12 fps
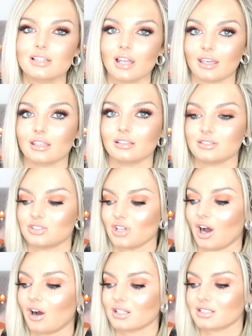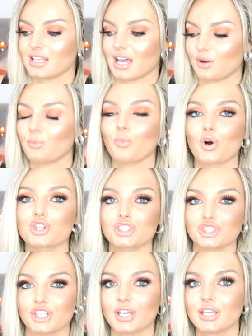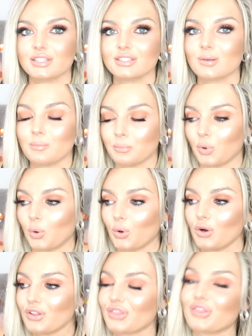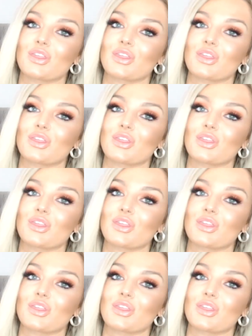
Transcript: like dark denim wash jeans more